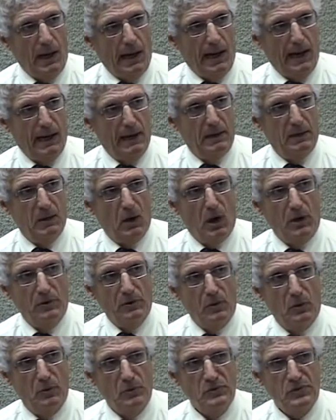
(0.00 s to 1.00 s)
And
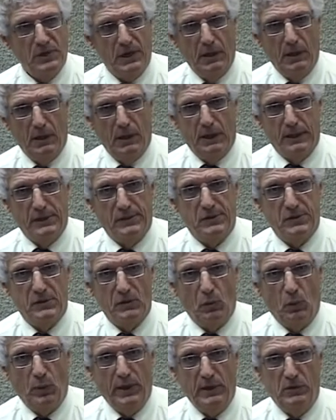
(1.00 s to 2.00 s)
on those kids,
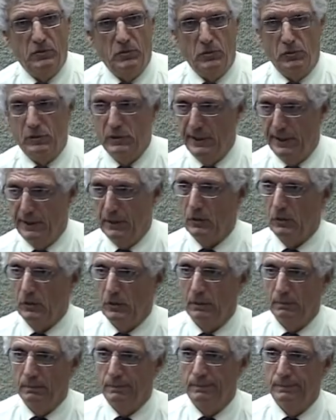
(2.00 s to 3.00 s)
we do
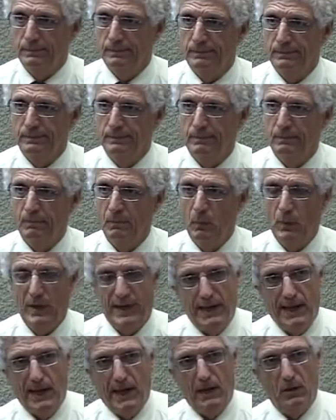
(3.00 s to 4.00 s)
clinical. We
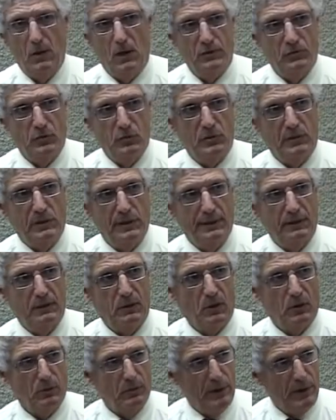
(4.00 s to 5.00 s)
cannot do
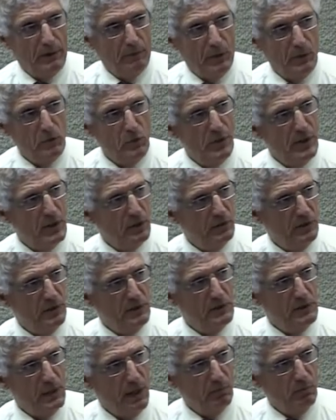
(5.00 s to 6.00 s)
clinical. When you hear
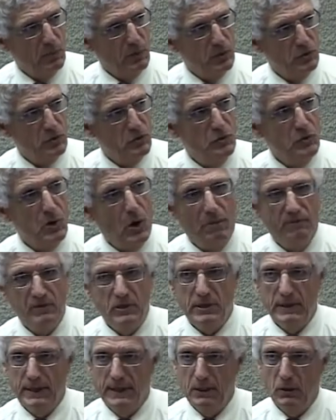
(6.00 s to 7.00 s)
these numbers, you
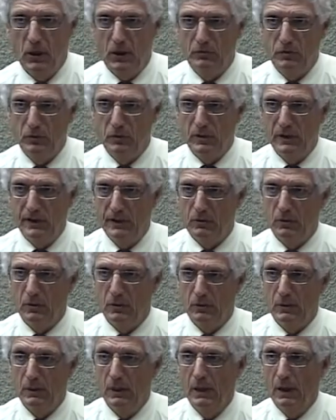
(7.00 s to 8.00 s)
obviously cannot do
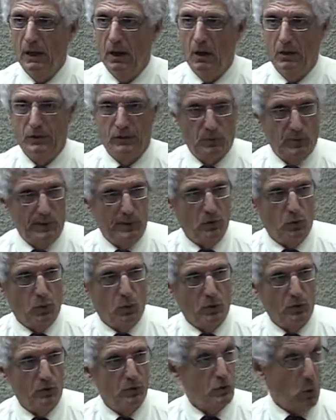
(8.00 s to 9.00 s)
clinical on
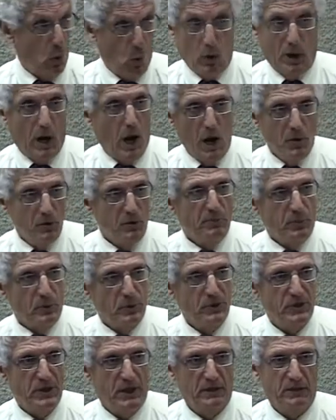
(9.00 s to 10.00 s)
3/4 or
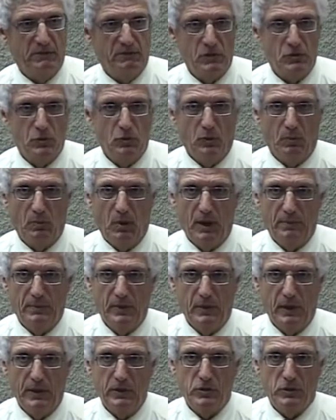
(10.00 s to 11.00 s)
100% of a school
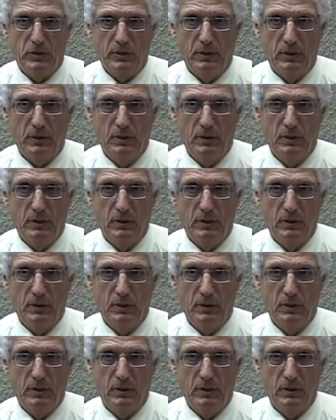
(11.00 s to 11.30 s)
population.